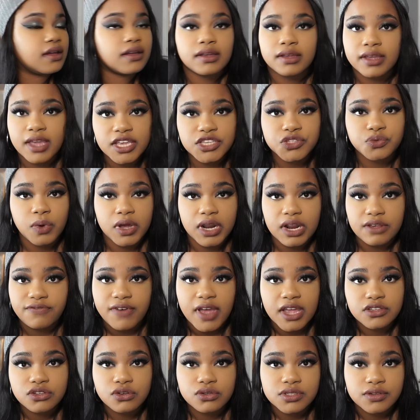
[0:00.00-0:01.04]
guess what? If
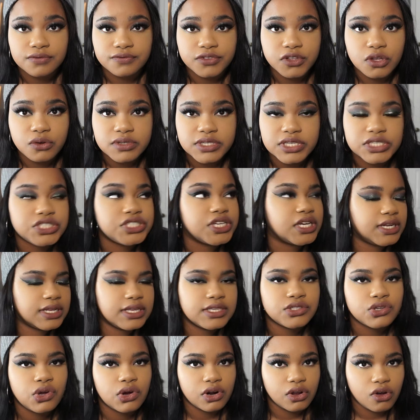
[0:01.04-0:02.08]
I do some floozy shit,
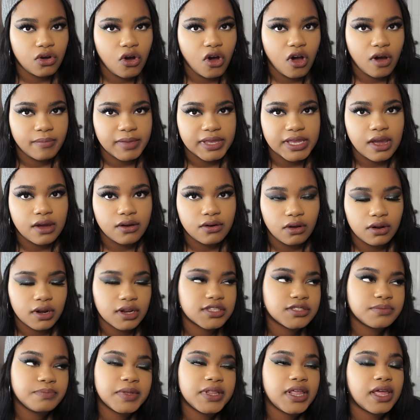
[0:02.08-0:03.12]
he's gonna call me out on it.
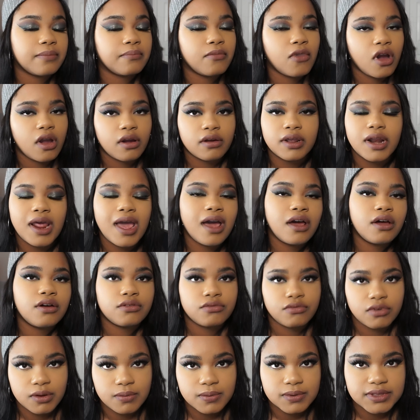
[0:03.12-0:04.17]
He's be like, Margaret, I don't
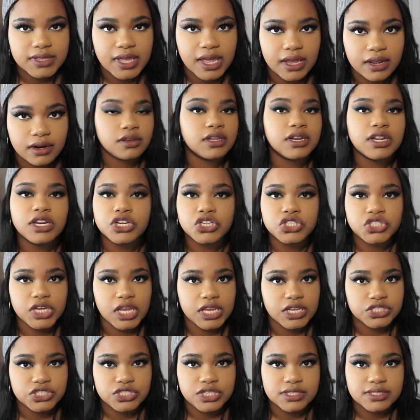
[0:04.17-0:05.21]
agree with that. You need to
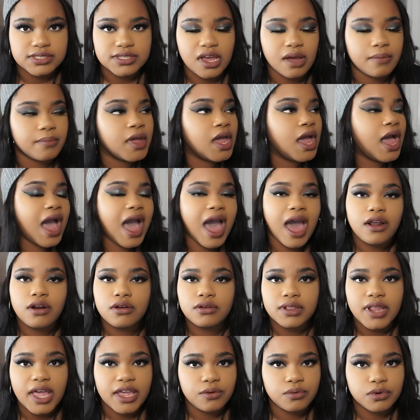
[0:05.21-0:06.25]
change this up. I
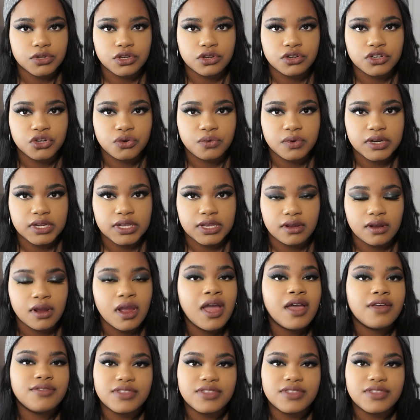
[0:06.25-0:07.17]
don't like what you're doing here.